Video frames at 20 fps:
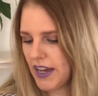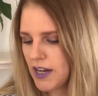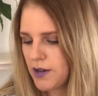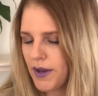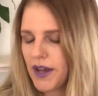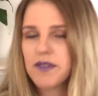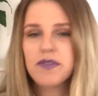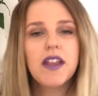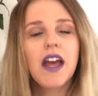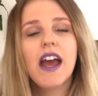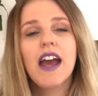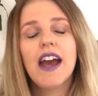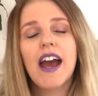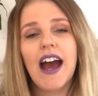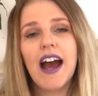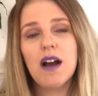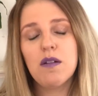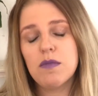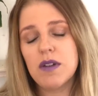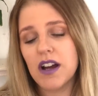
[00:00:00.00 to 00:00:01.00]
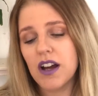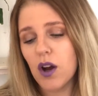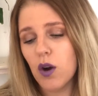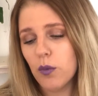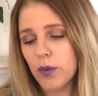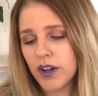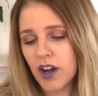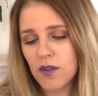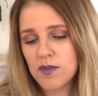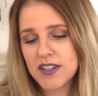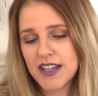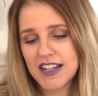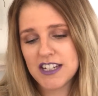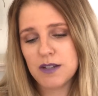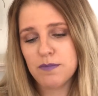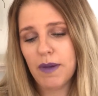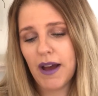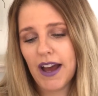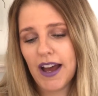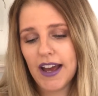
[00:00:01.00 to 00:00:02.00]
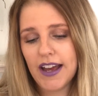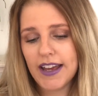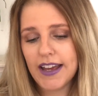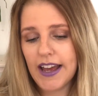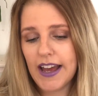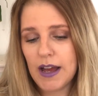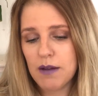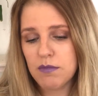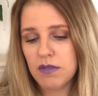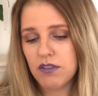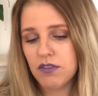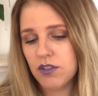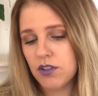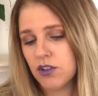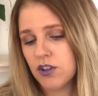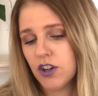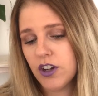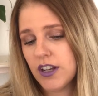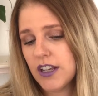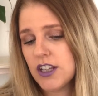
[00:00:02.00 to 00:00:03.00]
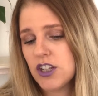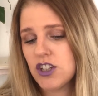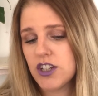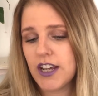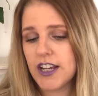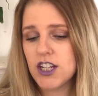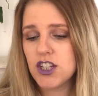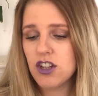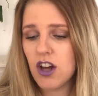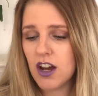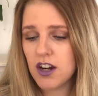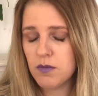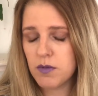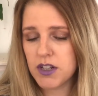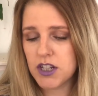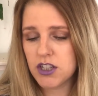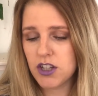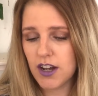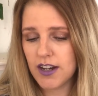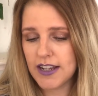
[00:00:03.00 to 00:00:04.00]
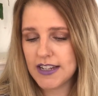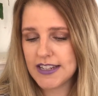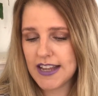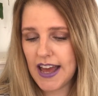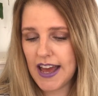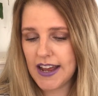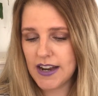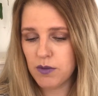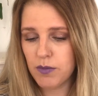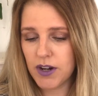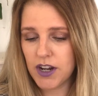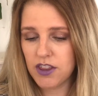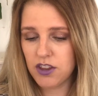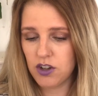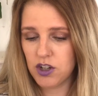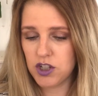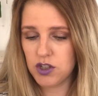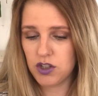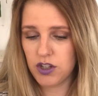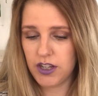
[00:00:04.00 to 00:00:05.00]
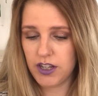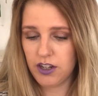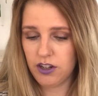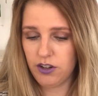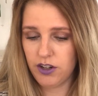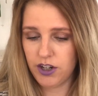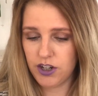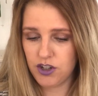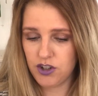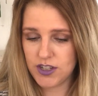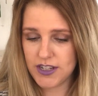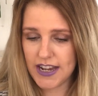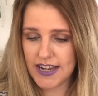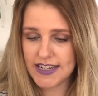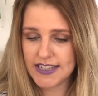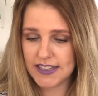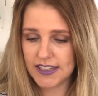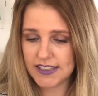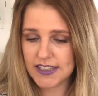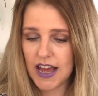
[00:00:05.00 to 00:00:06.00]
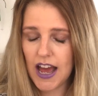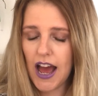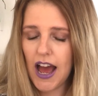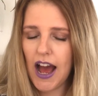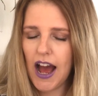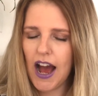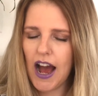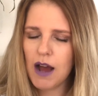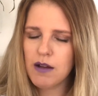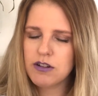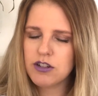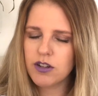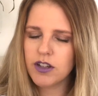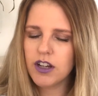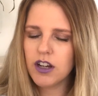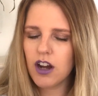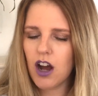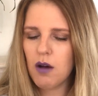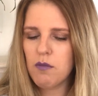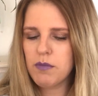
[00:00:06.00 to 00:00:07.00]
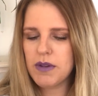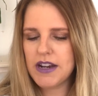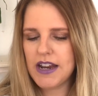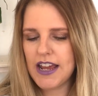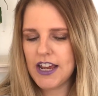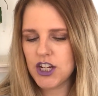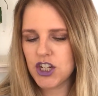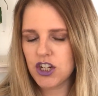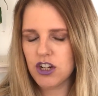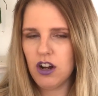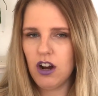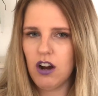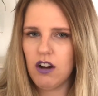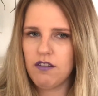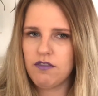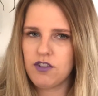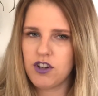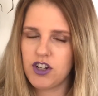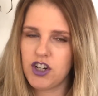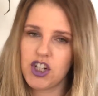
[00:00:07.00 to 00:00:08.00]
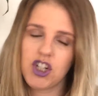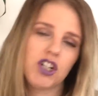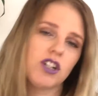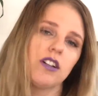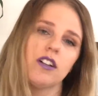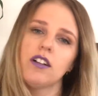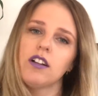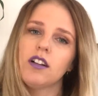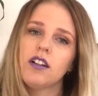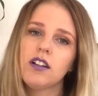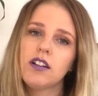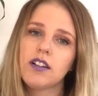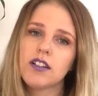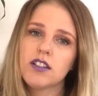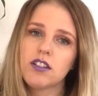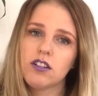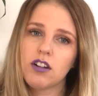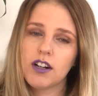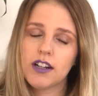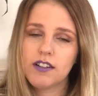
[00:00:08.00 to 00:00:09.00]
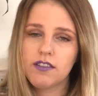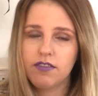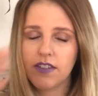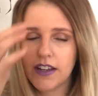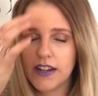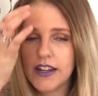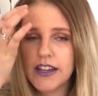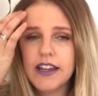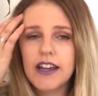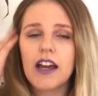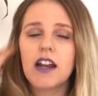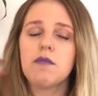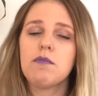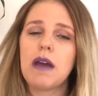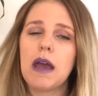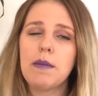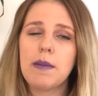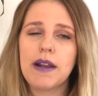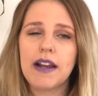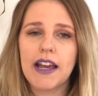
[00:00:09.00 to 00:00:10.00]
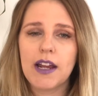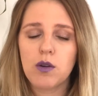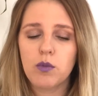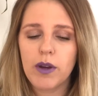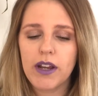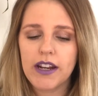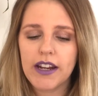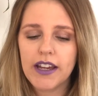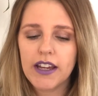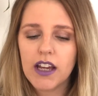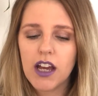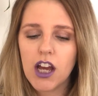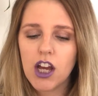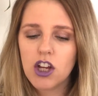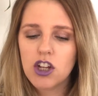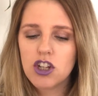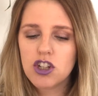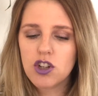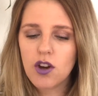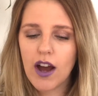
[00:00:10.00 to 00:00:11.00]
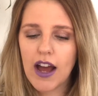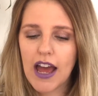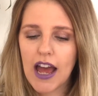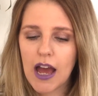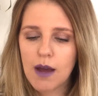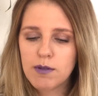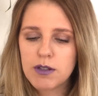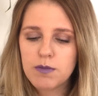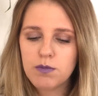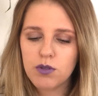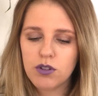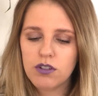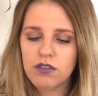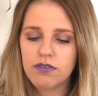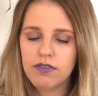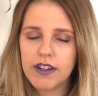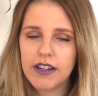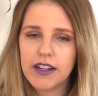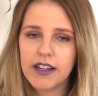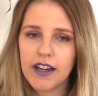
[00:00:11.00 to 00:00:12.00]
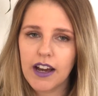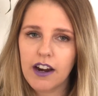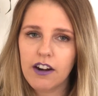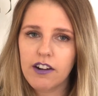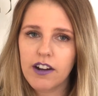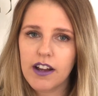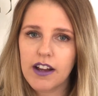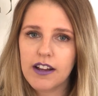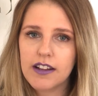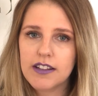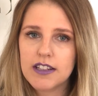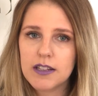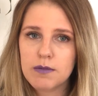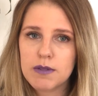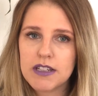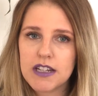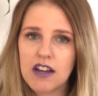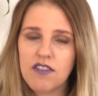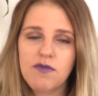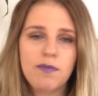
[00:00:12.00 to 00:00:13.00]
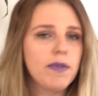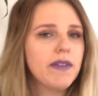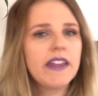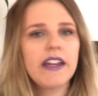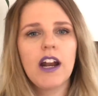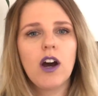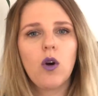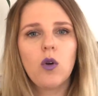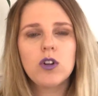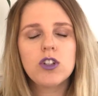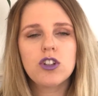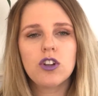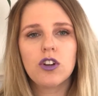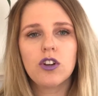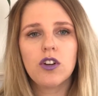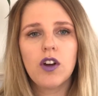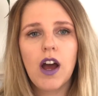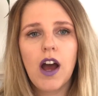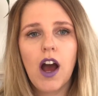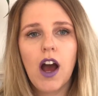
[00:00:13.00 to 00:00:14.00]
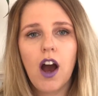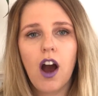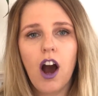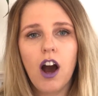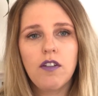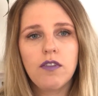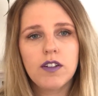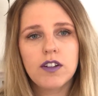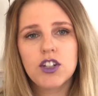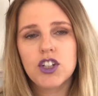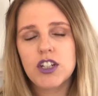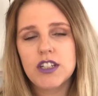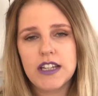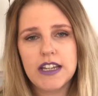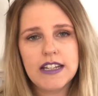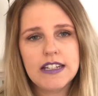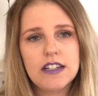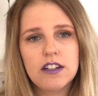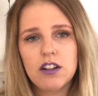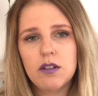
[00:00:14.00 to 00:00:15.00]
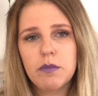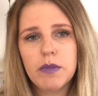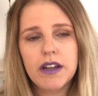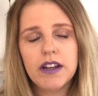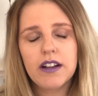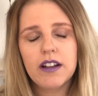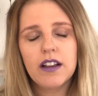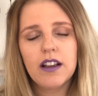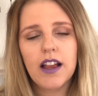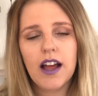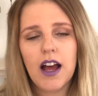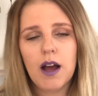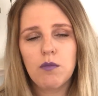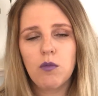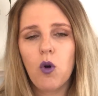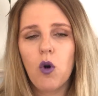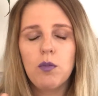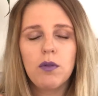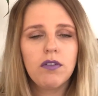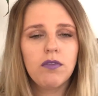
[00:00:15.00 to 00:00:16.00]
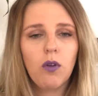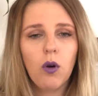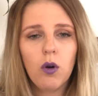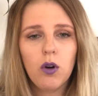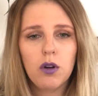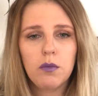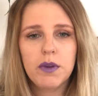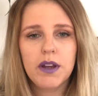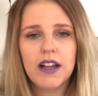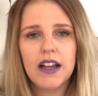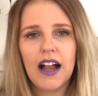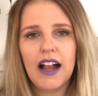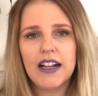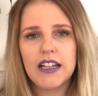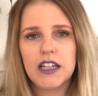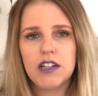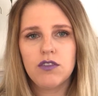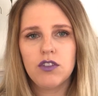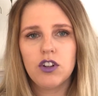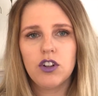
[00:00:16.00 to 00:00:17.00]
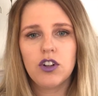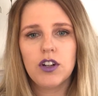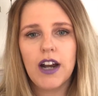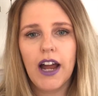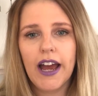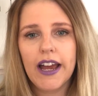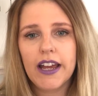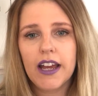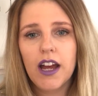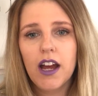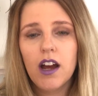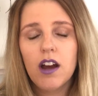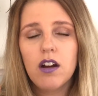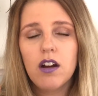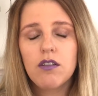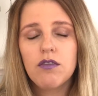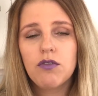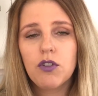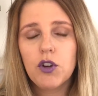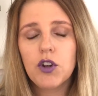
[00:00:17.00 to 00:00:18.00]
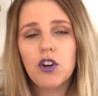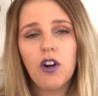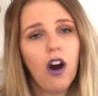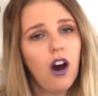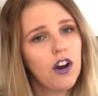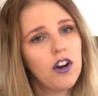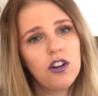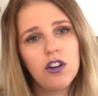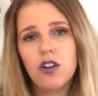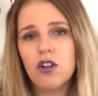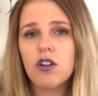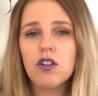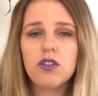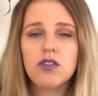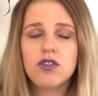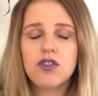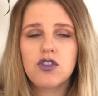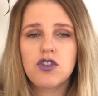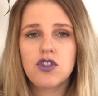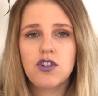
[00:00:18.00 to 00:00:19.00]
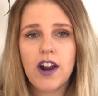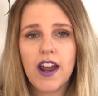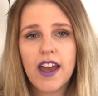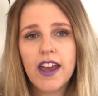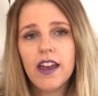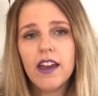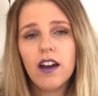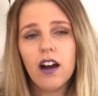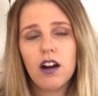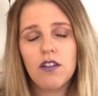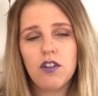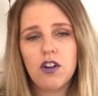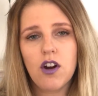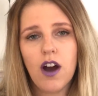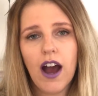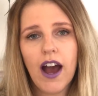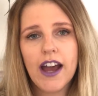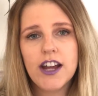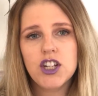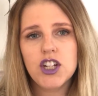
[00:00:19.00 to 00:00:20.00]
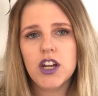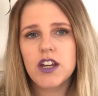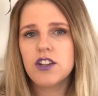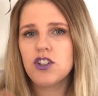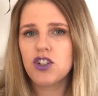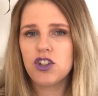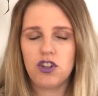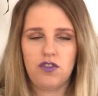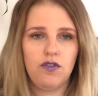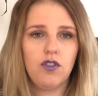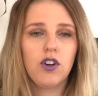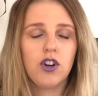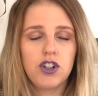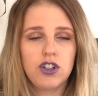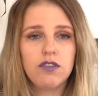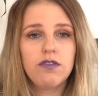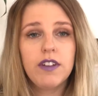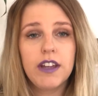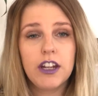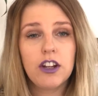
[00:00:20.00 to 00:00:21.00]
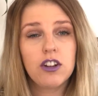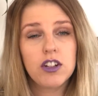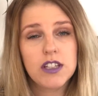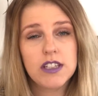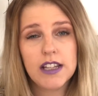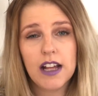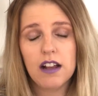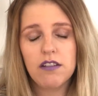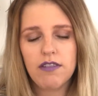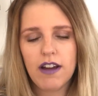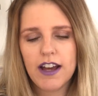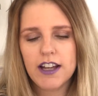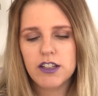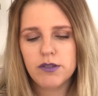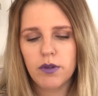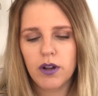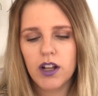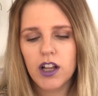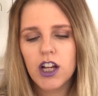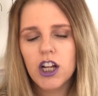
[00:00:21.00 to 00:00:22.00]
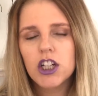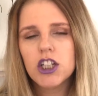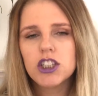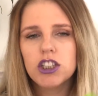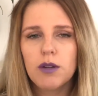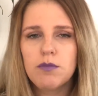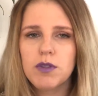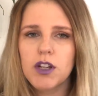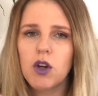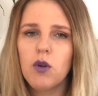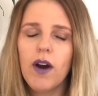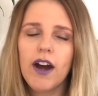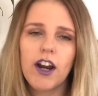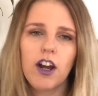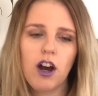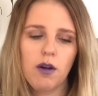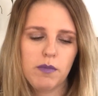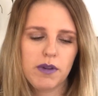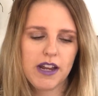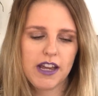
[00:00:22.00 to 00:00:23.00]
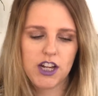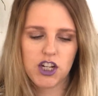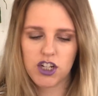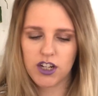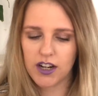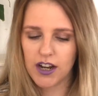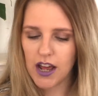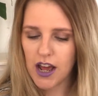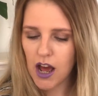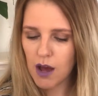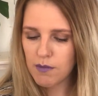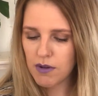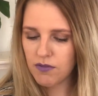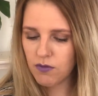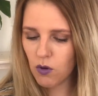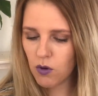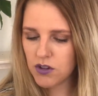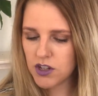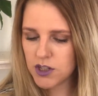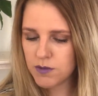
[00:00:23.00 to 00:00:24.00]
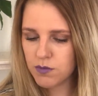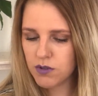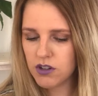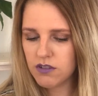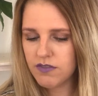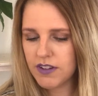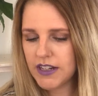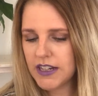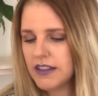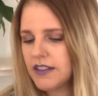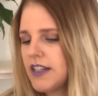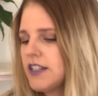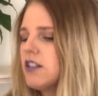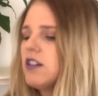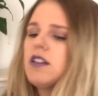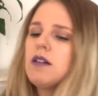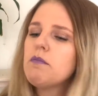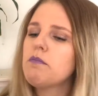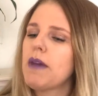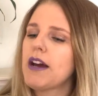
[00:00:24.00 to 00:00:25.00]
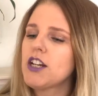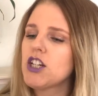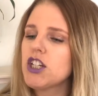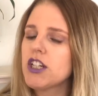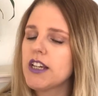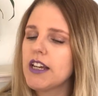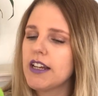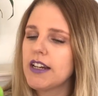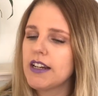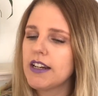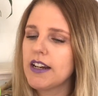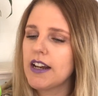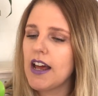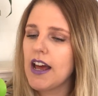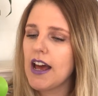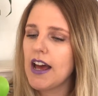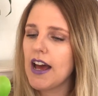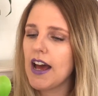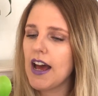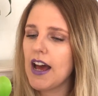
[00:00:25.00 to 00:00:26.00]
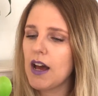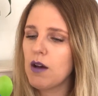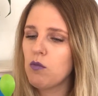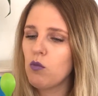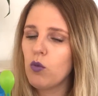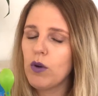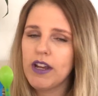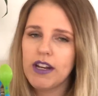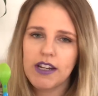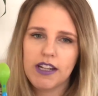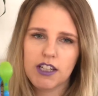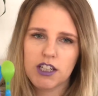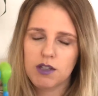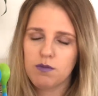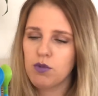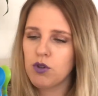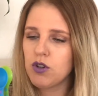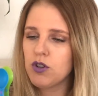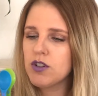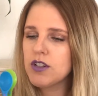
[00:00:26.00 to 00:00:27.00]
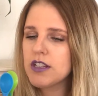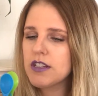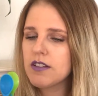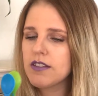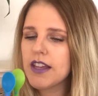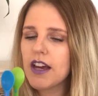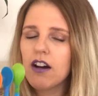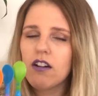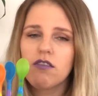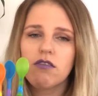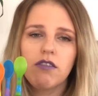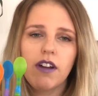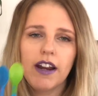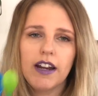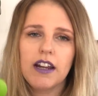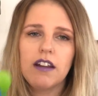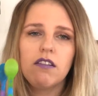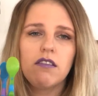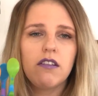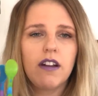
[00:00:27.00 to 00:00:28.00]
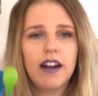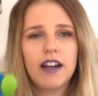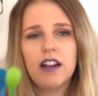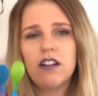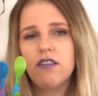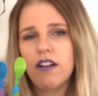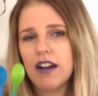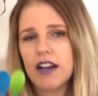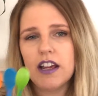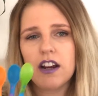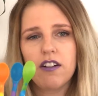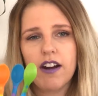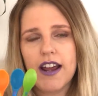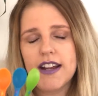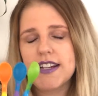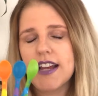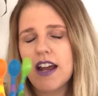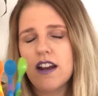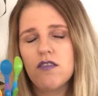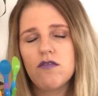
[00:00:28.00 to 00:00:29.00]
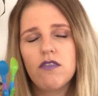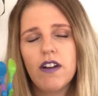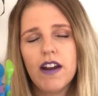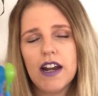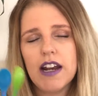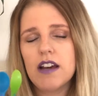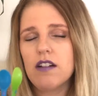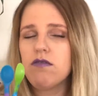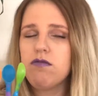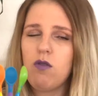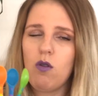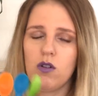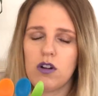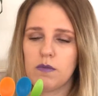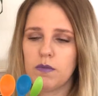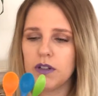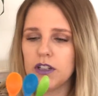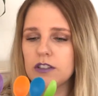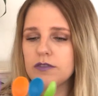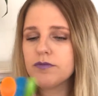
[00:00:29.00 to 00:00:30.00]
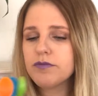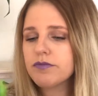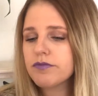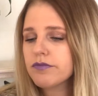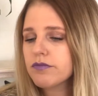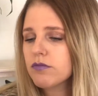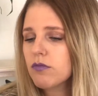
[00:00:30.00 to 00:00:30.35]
Anyway, we obviously had to buy a few goodies to get started with solids, and one of those included utensils. I'm doing a combination of traditional solid feeding and baby-led weaning. So I am spoon feeding Aria some stuff, but then I also, often when she's eaten her meal or before her meal, I'll give her like food on her tray of her high chair for her to feed herself as well. So I'm doing quite a combination. Before the spoon feeding, these are the Munchkin weaning spoons. They are really, really, really great and really affordable.